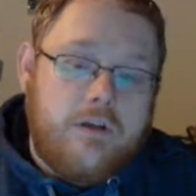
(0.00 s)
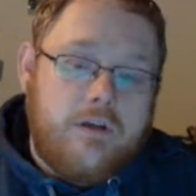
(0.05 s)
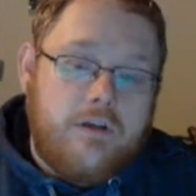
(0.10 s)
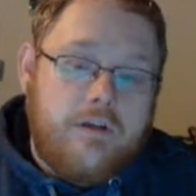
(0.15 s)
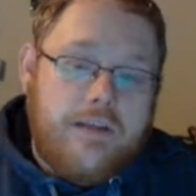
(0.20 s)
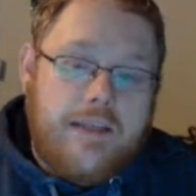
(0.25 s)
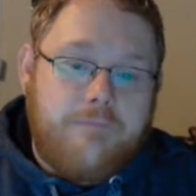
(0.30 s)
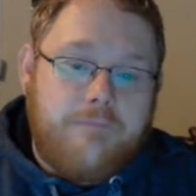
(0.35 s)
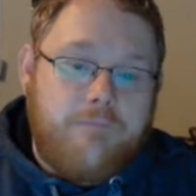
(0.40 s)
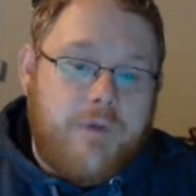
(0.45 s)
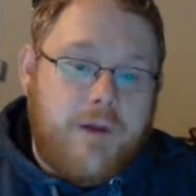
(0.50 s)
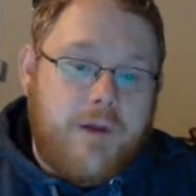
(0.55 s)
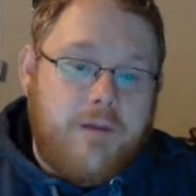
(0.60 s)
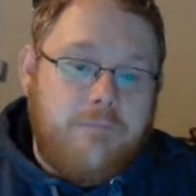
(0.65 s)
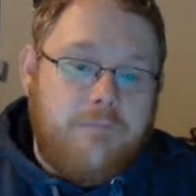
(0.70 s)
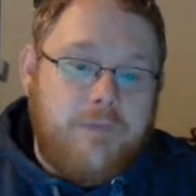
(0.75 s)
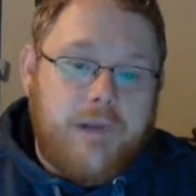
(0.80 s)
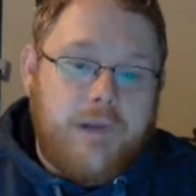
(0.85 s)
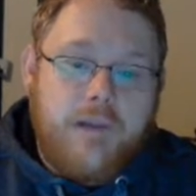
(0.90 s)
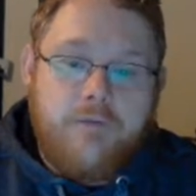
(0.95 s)
led by
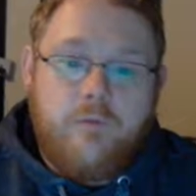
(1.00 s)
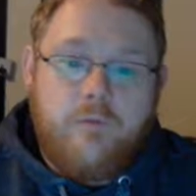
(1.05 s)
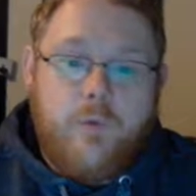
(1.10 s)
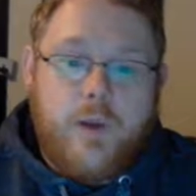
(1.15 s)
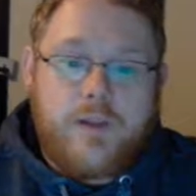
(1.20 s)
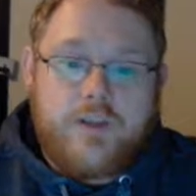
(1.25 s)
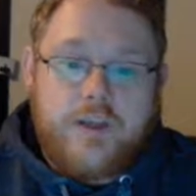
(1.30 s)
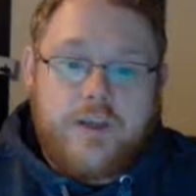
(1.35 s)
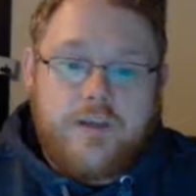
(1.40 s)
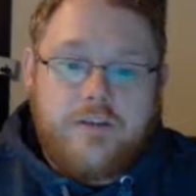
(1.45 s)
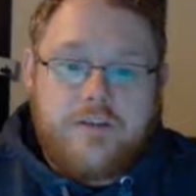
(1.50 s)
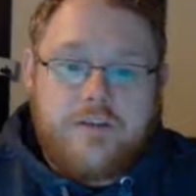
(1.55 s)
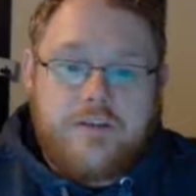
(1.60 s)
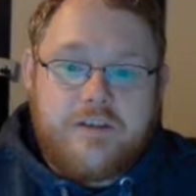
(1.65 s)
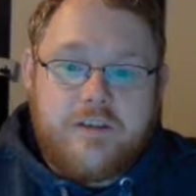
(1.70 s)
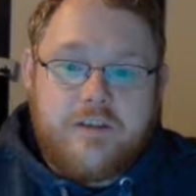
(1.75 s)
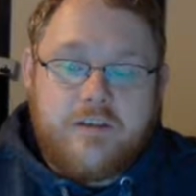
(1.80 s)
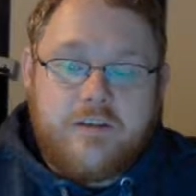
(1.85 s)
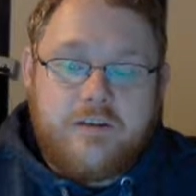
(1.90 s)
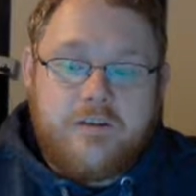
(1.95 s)
blood witches
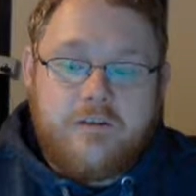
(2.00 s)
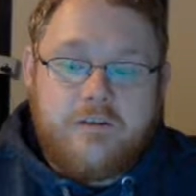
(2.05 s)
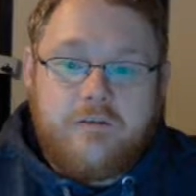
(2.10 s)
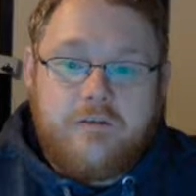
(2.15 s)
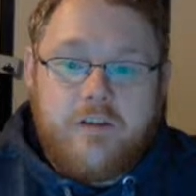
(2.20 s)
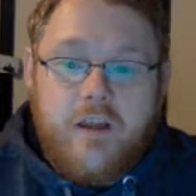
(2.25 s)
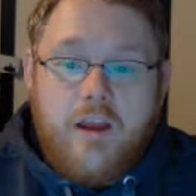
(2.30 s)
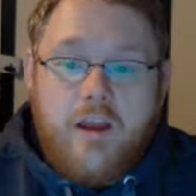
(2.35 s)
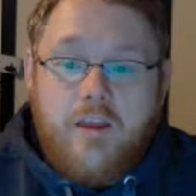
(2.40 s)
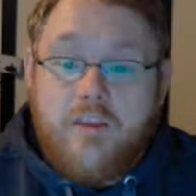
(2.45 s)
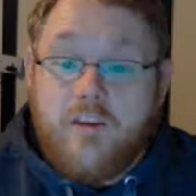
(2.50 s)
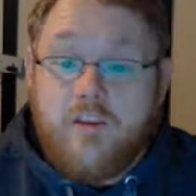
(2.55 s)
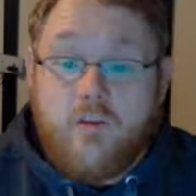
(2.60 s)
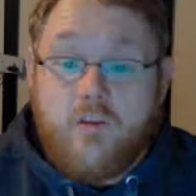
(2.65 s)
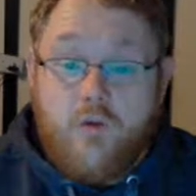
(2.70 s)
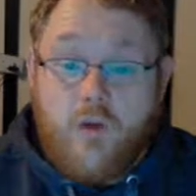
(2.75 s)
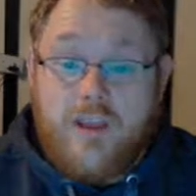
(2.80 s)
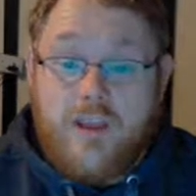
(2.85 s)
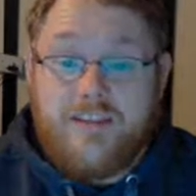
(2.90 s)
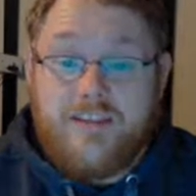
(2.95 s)
and other
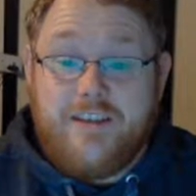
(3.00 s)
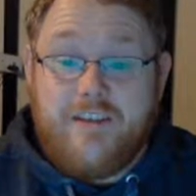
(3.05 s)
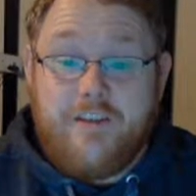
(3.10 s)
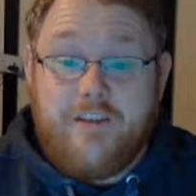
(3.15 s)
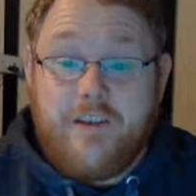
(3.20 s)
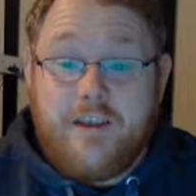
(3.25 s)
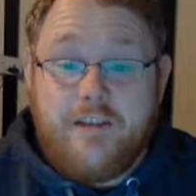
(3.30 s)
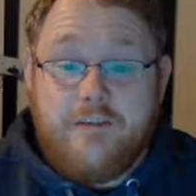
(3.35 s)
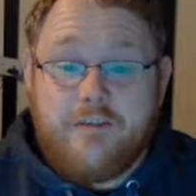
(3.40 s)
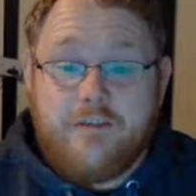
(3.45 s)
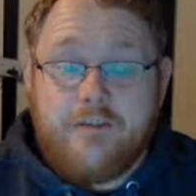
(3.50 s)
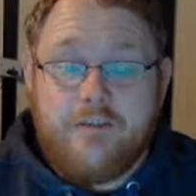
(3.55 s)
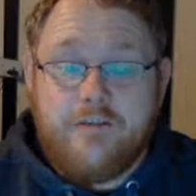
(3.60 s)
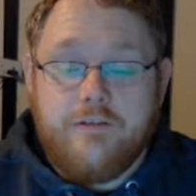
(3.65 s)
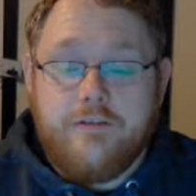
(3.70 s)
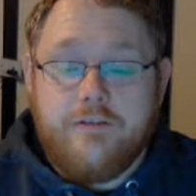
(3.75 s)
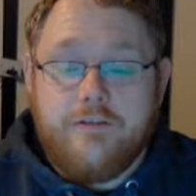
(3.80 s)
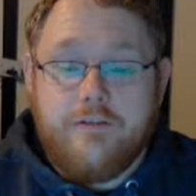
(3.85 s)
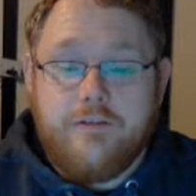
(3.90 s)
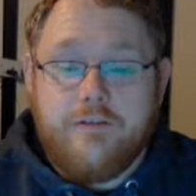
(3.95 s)
crazy things.
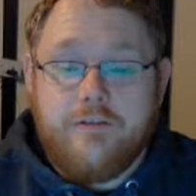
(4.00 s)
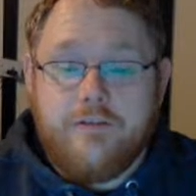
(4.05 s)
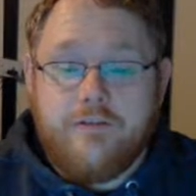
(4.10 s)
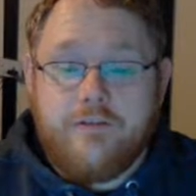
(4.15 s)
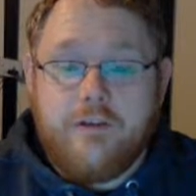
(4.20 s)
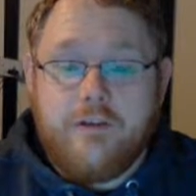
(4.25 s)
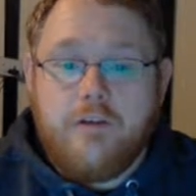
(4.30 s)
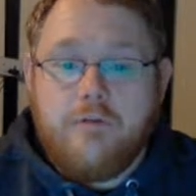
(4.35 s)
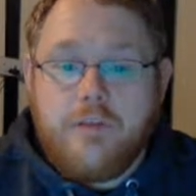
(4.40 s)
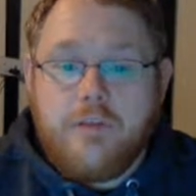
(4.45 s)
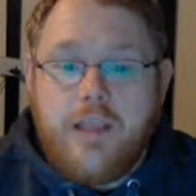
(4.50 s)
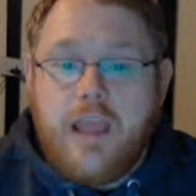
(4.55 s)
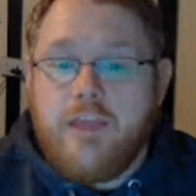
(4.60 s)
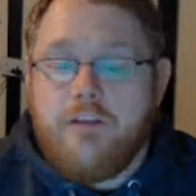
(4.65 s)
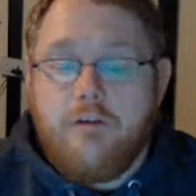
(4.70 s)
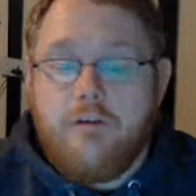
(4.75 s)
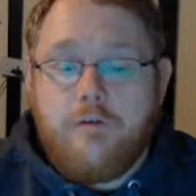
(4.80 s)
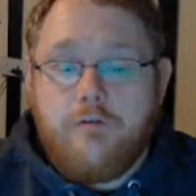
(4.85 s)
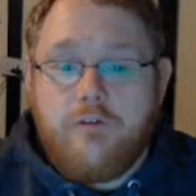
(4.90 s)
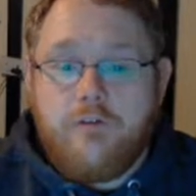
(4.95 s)
So yeah,
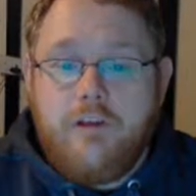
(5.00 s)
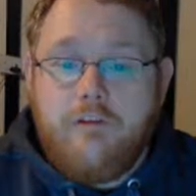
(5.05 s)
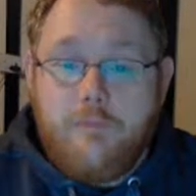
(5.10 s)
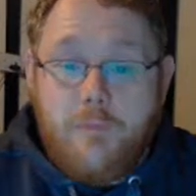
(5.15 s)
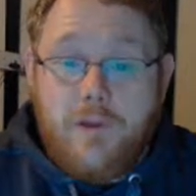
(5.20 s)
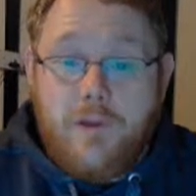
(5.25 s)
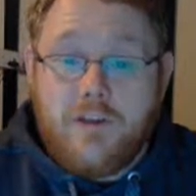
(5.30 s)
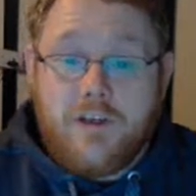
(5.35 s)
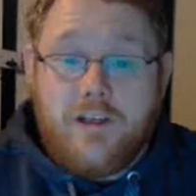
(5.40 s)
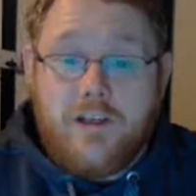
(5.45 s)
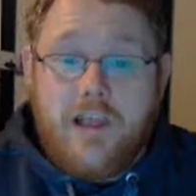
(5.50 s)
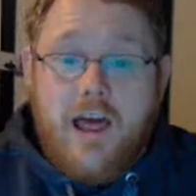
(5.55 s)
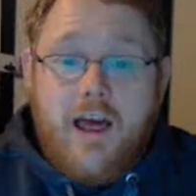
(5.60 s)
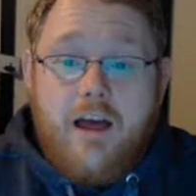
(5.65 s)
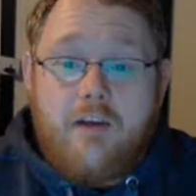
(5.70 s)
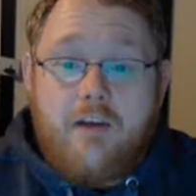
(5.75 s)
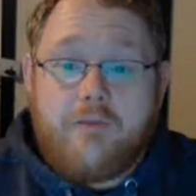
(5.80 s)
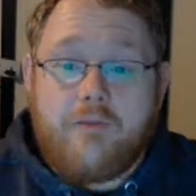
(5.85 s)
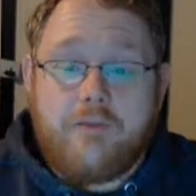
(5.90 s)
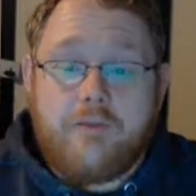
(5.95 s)
they're a bunch of
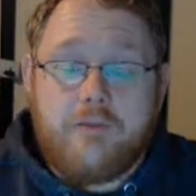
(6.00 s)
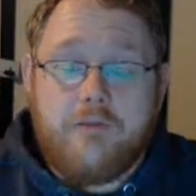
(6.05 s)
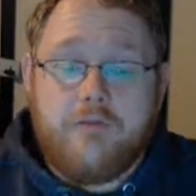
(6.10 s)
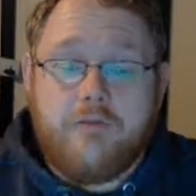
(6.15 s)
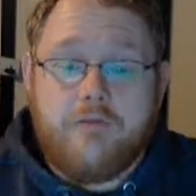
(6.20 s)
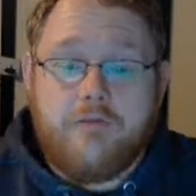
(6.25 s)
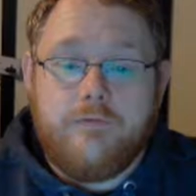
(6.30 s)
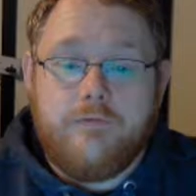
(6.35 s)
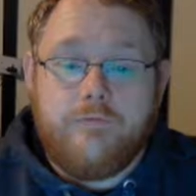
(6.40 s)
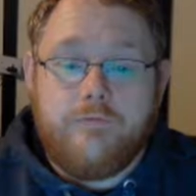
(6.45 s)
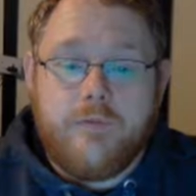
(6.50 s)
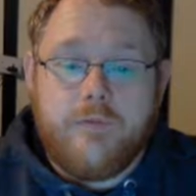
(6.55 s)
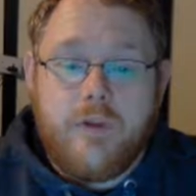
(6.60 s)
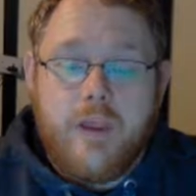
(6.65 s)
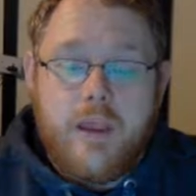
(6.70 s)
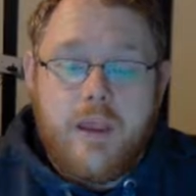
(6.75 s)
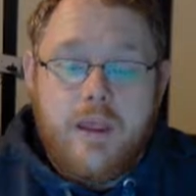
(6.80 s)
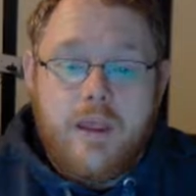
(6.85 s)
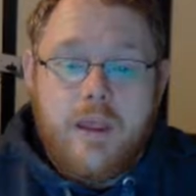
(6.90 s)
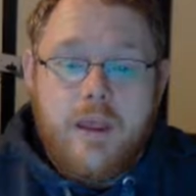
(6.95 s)
laughs.
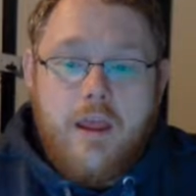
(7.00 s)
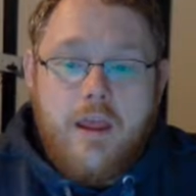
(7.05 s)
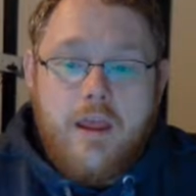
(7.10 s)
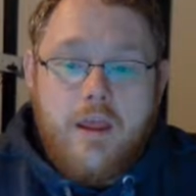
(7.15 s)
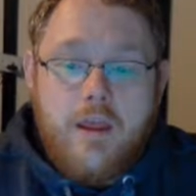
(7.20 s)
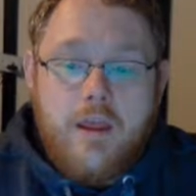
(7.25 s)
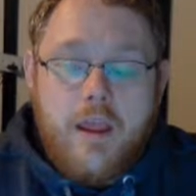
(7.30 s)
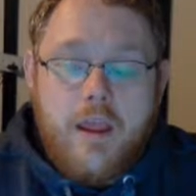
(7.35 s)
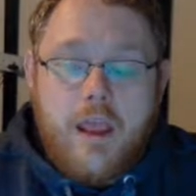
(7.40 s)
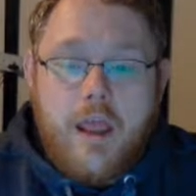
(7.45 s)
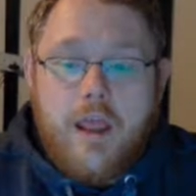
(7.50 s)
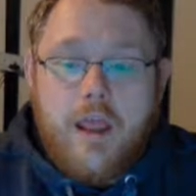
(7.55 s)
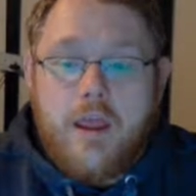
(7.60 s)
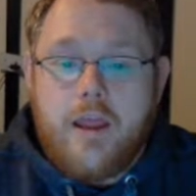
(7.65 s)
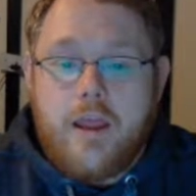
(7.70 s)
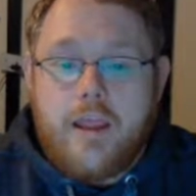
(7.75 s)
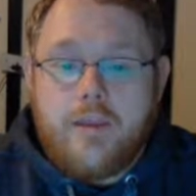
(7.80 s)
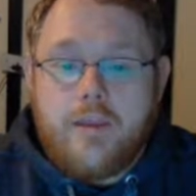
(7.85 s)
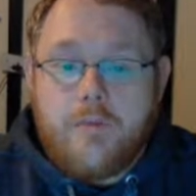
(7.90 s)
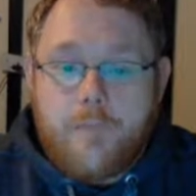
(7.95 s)

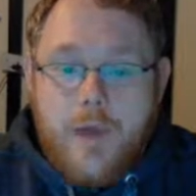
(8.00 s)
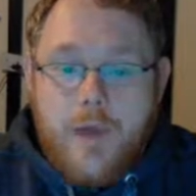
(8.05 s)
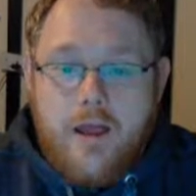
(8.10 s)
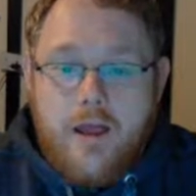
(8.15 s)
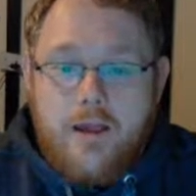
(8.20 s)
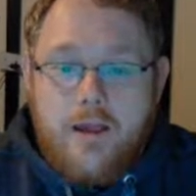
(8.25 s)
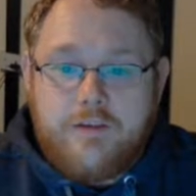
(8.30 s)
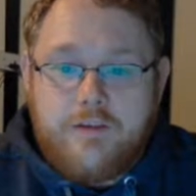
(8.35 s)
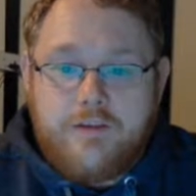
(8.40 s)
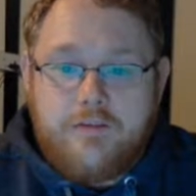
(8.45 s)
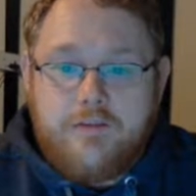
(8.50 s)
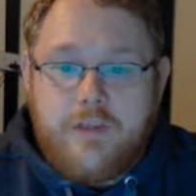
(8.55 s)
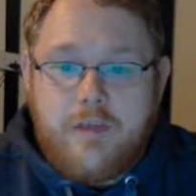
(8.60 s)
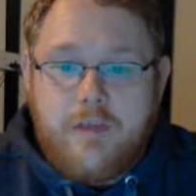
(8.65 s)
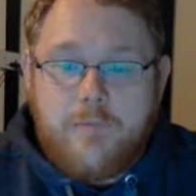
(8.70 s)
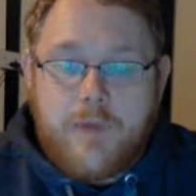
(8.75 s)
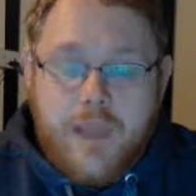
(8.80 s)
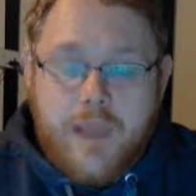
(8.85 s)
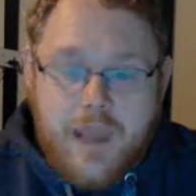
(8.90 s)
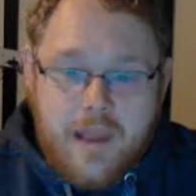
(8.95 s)
In the past, their
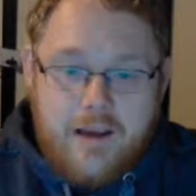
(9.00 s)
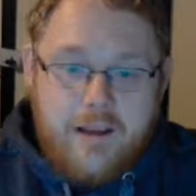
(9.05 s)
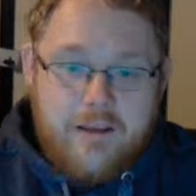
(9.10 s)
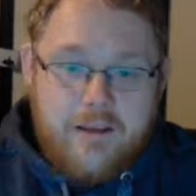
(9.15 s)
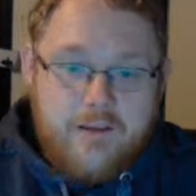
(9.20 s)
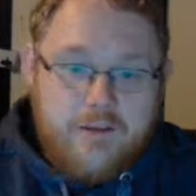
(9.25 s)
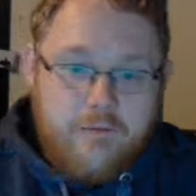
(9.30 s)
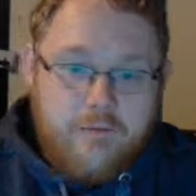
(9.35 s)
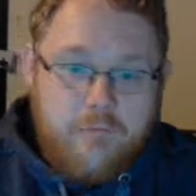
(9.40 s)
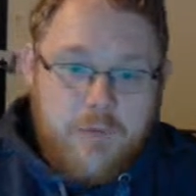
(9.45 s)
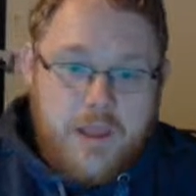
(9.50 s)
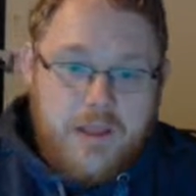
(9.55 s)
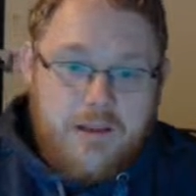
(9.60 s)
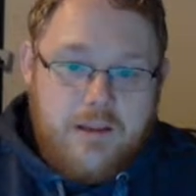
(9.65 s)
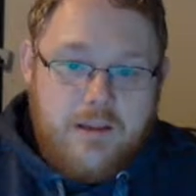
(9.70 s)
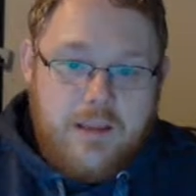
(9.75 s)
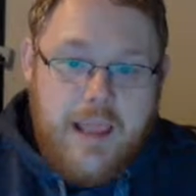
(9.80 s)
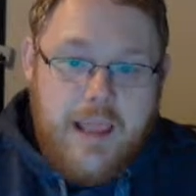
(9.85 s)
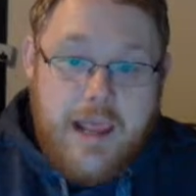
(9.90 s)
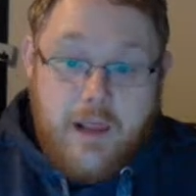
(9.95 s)
mechanics have
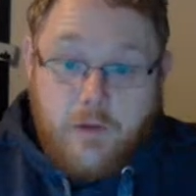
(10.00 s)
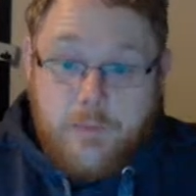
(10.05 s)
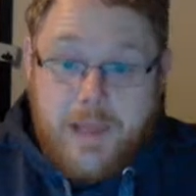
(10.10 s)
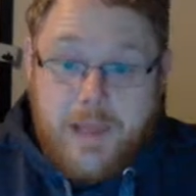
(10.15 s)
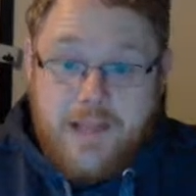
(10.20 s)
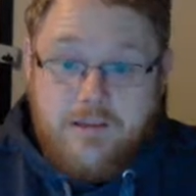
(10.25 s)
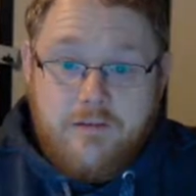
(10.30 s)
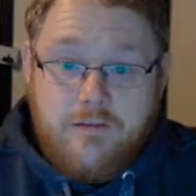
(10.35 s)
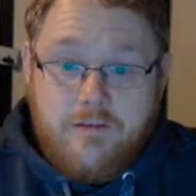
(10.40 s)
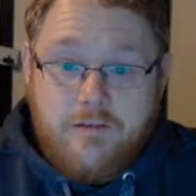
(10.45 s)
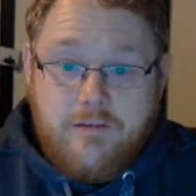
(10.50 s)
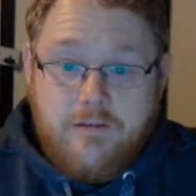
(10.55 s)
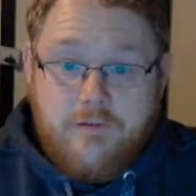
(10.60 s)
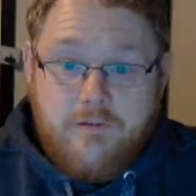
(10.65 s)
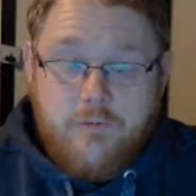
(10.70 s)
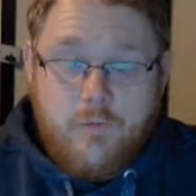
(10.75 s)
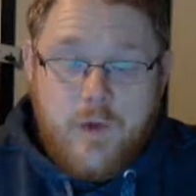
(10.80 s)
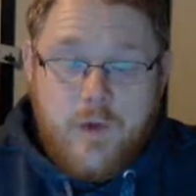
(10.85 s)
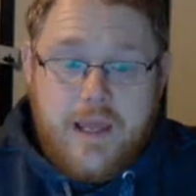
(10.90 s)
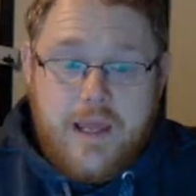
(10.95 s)
been Hellbent,
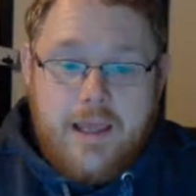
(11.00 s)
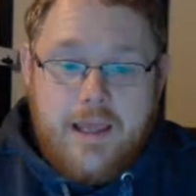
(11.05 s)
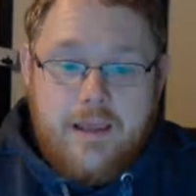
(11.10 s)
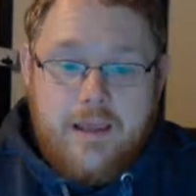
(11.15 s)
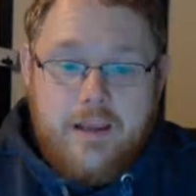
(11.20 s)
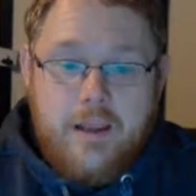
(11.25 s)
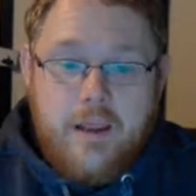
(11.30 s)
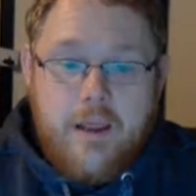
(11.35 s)
where